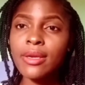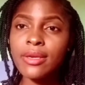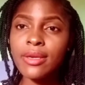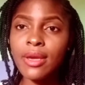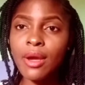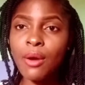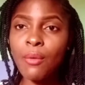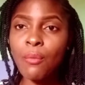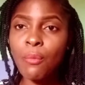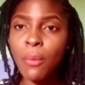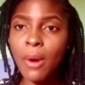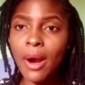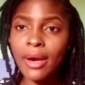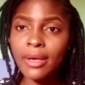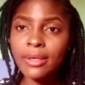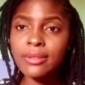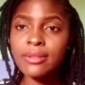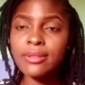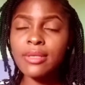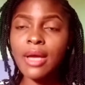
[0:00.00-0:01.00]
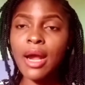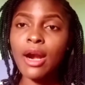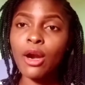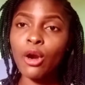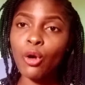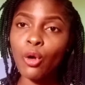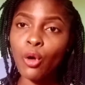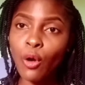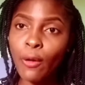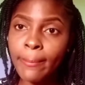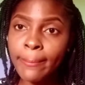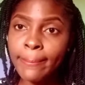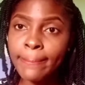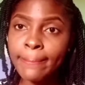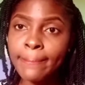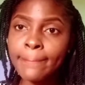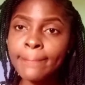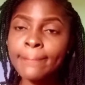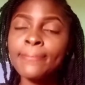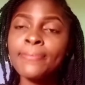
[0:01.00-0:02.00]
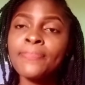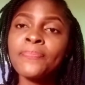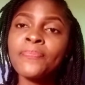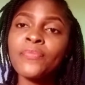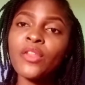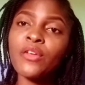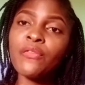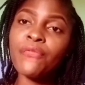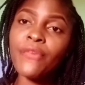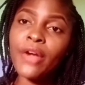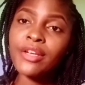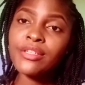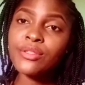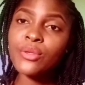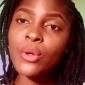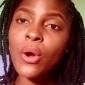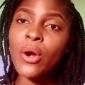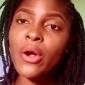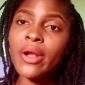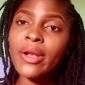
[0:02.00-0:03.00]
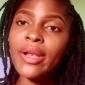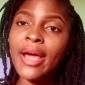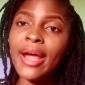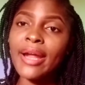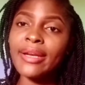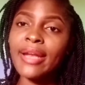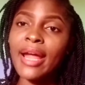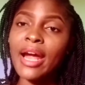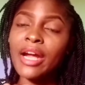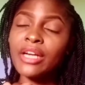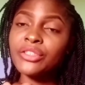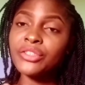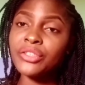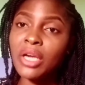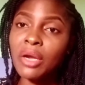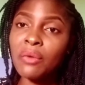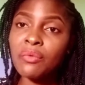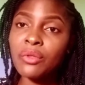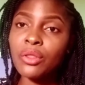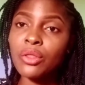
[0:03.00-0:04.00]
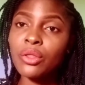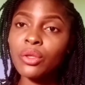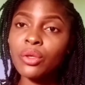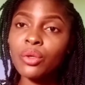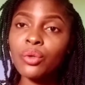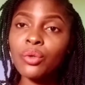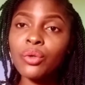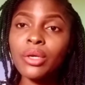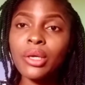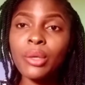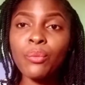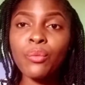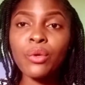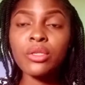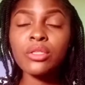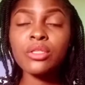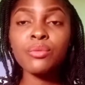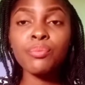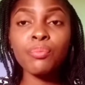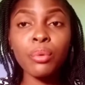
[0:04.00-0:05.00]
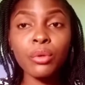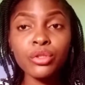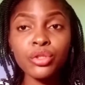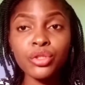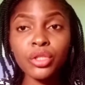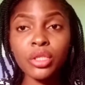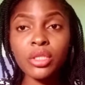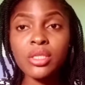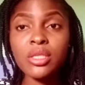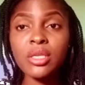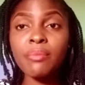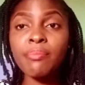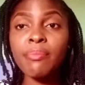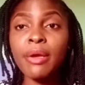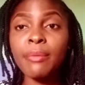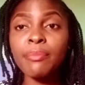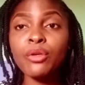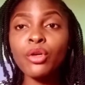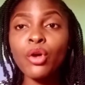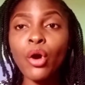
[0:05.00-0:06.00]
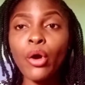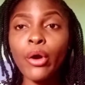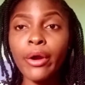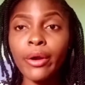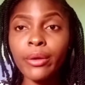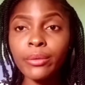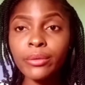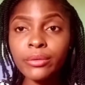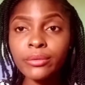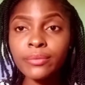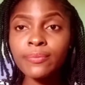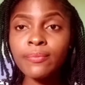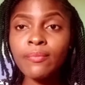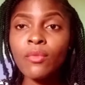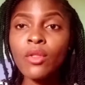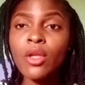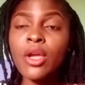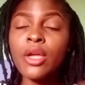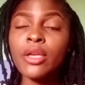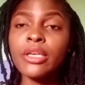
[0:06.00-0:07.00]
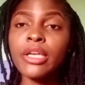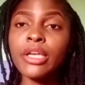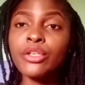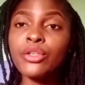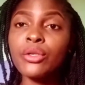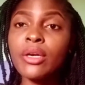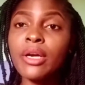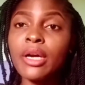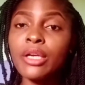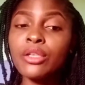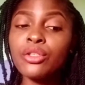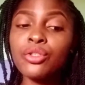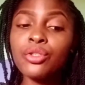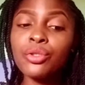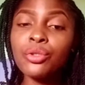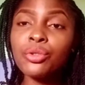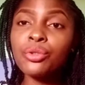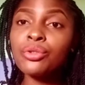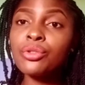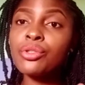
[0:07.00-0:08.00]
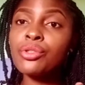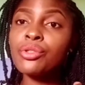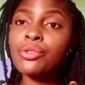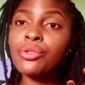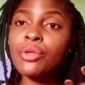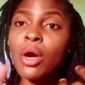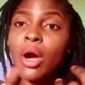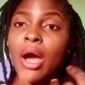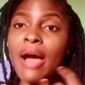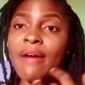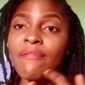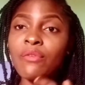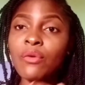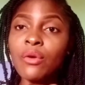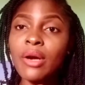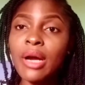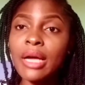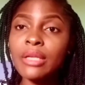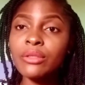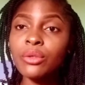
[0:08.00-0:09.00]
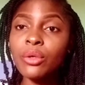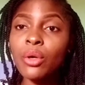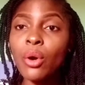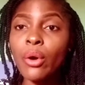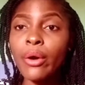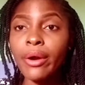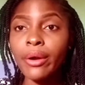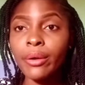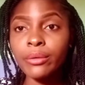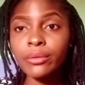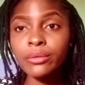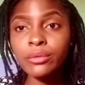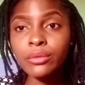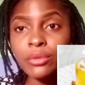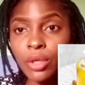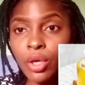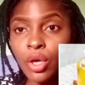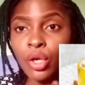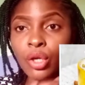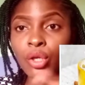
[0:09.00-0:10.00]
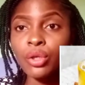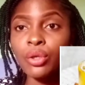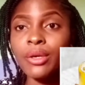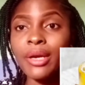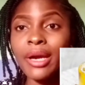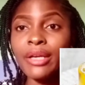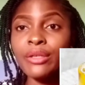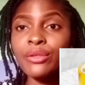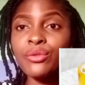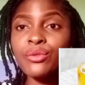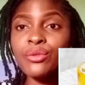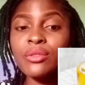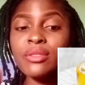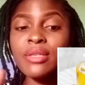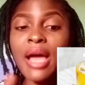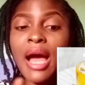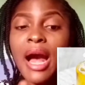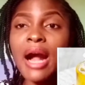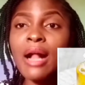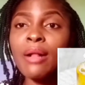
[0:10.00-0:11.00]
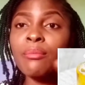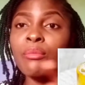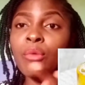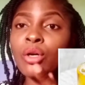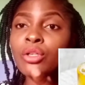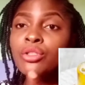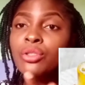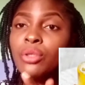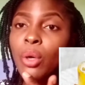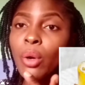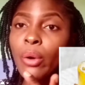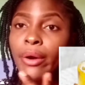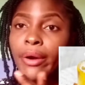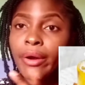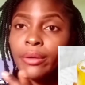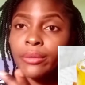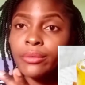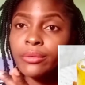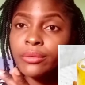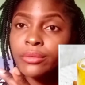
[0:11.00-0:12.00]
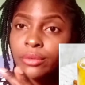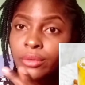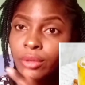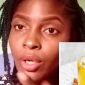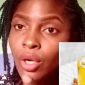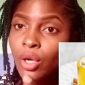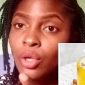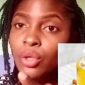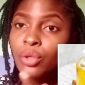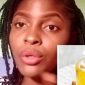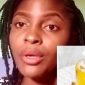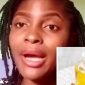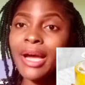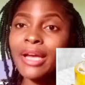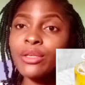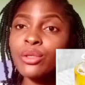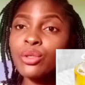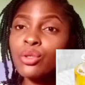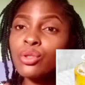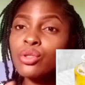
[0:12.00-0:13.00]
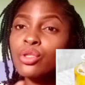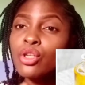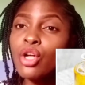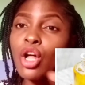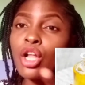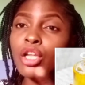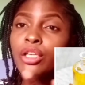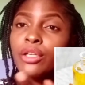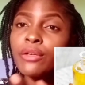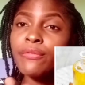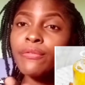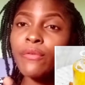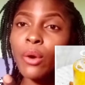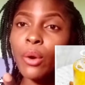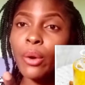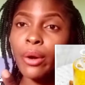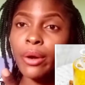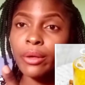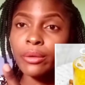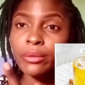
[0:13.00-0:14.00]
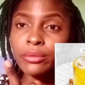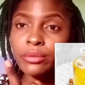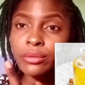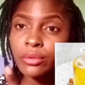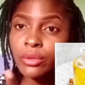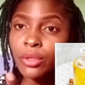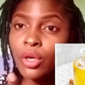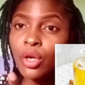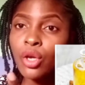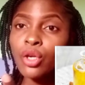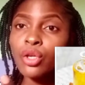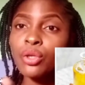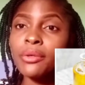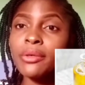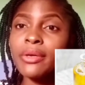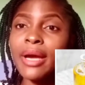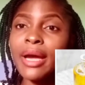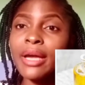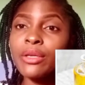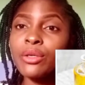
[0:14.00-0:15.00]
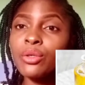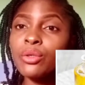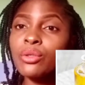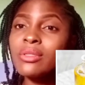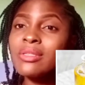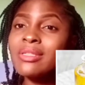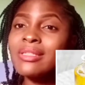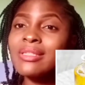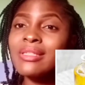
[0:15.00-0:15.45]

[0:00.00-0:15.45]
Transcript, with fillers: earwax at home. The first oil that I shared with you was Johnson baby oil. Then you can use your avocado oil, you can use almond oil, you can use olive oil, you can use